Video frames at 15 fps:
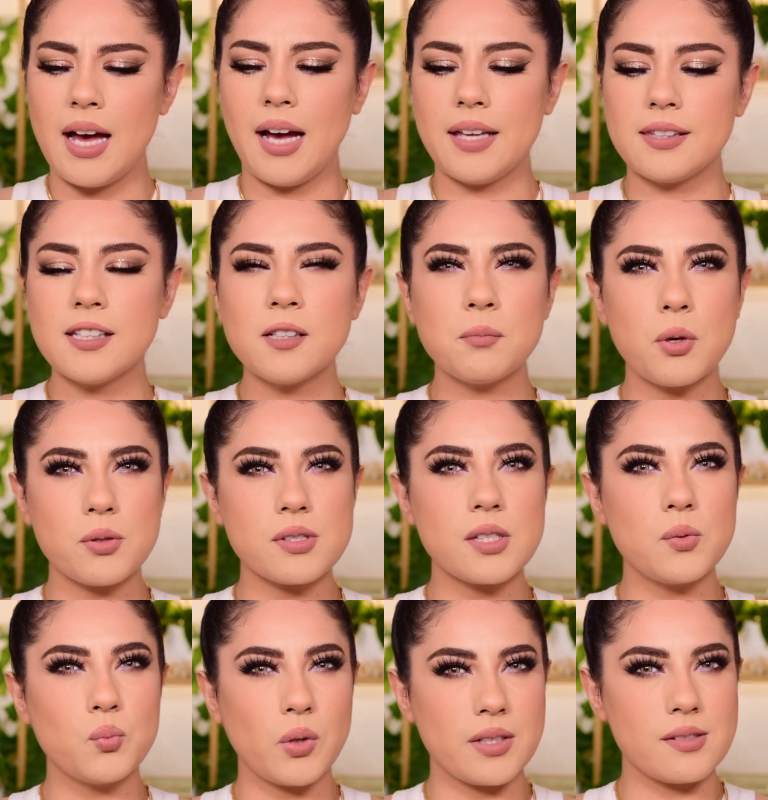I think, mostly
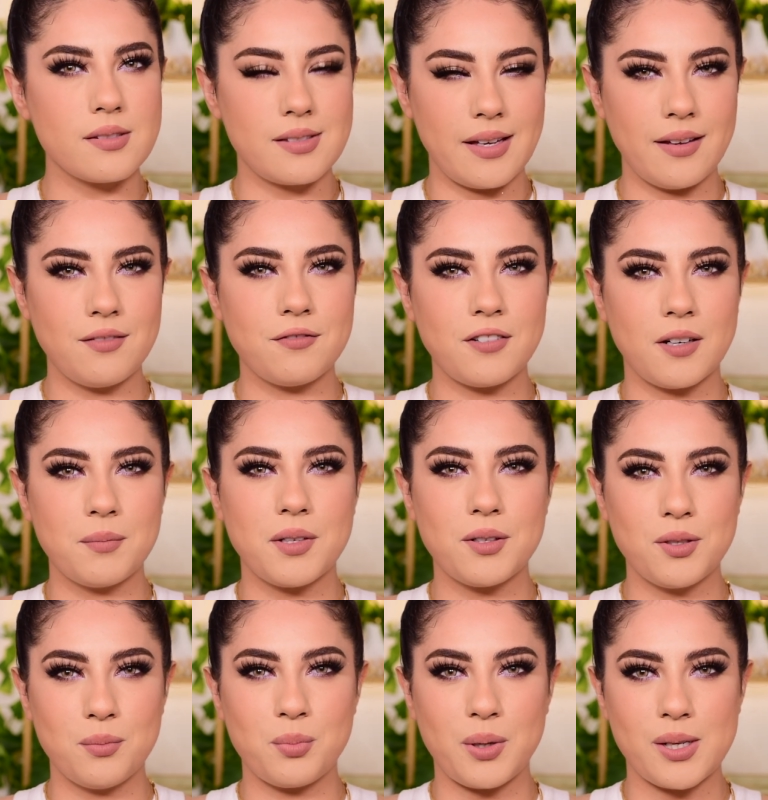one set from their
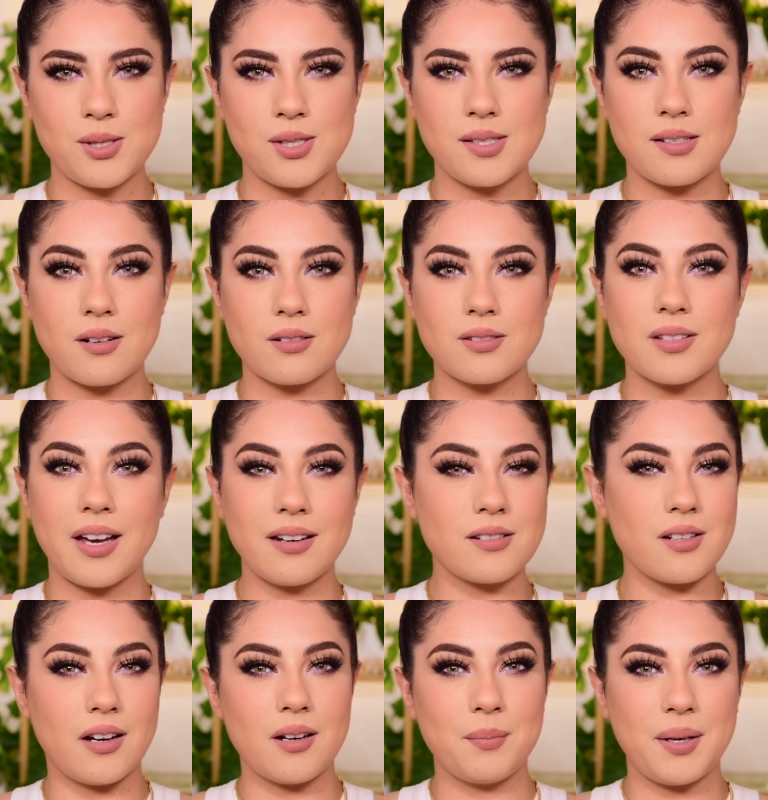new brushes, and I'll kind of
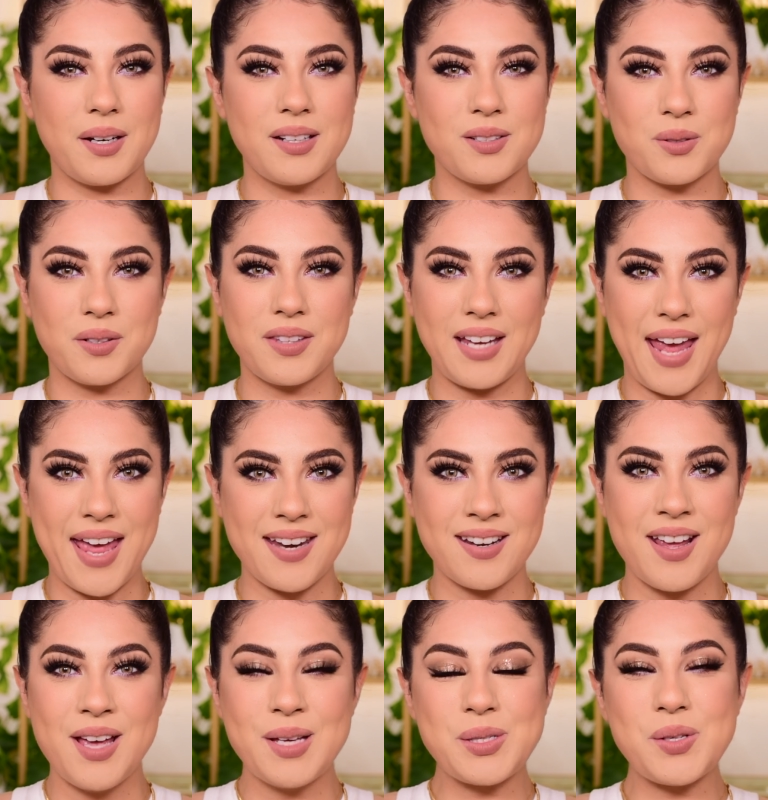talk about it toward the end.
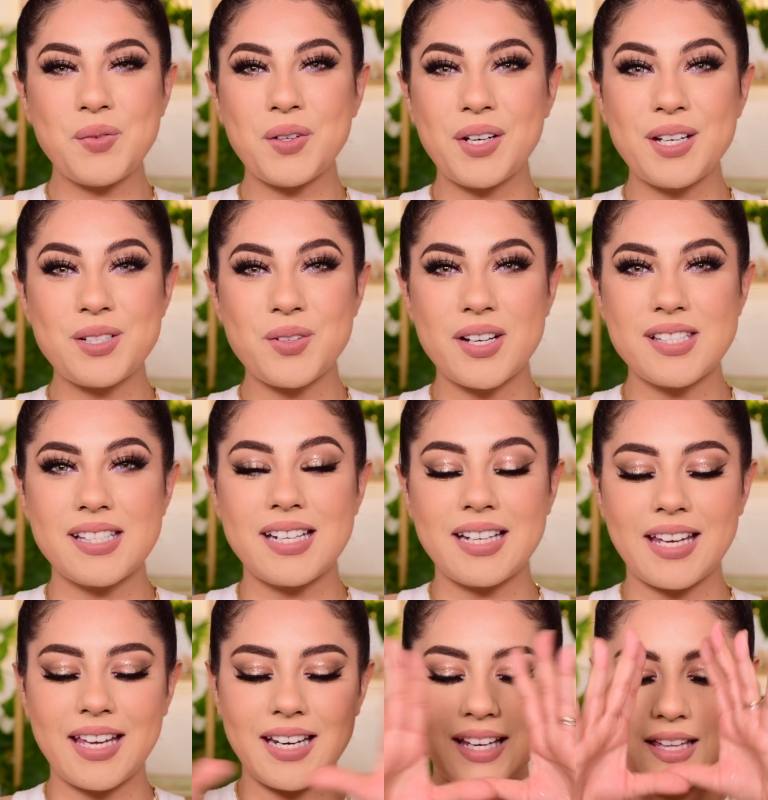So if you're interested in
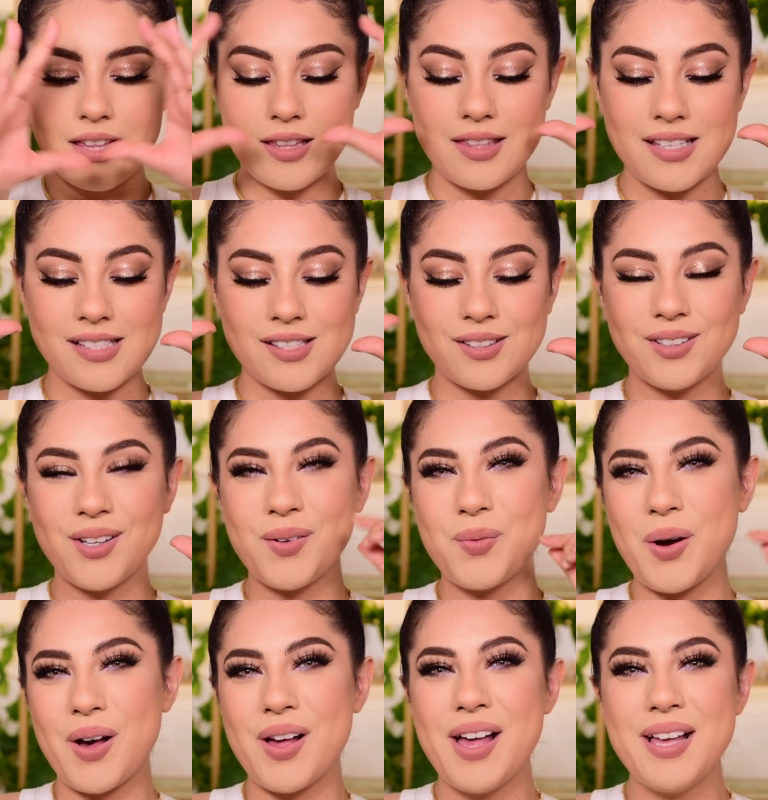getting this look,
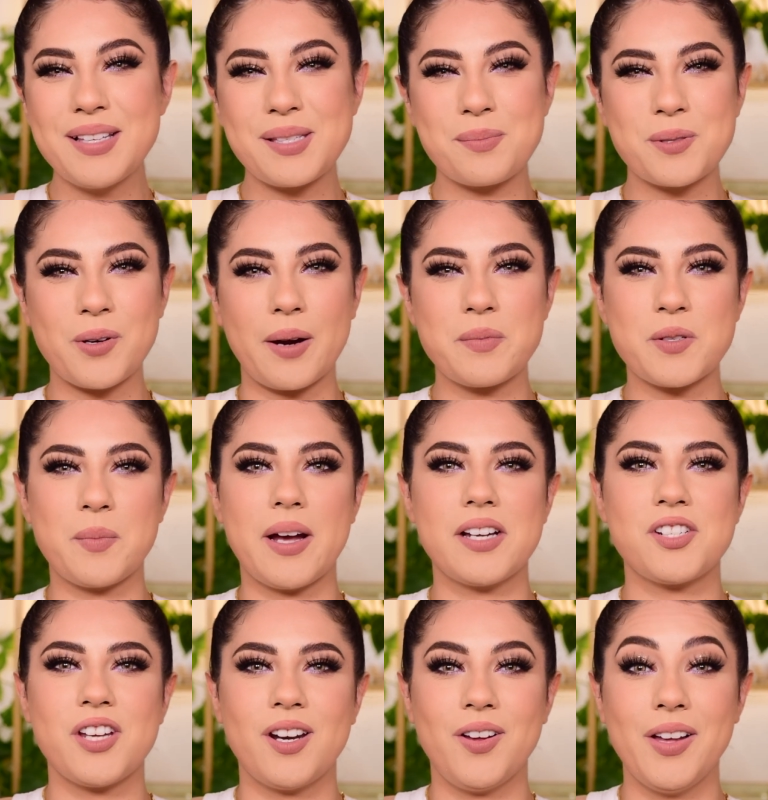well, subscribe to my
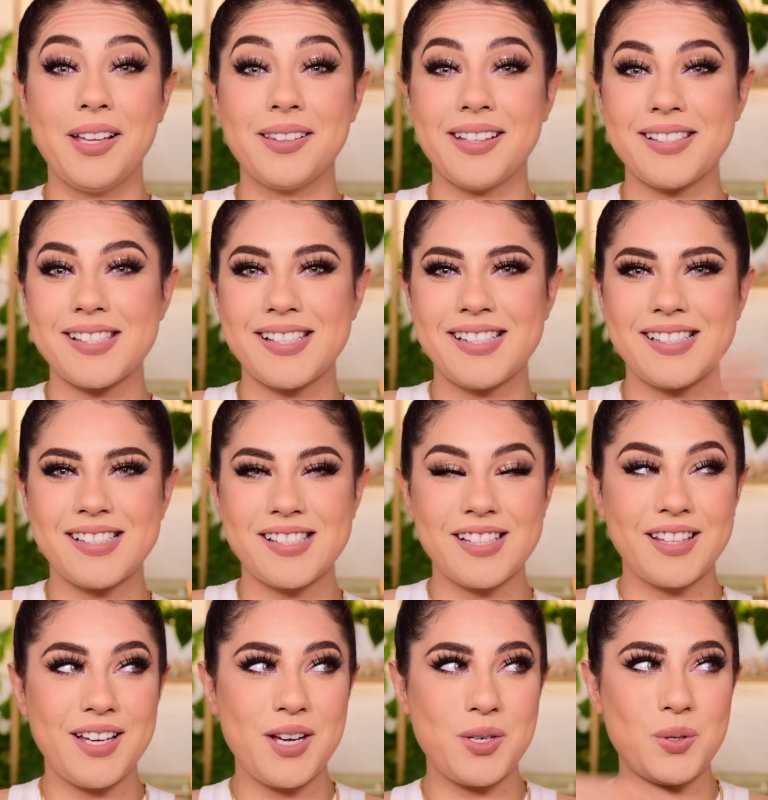channel and let's get into the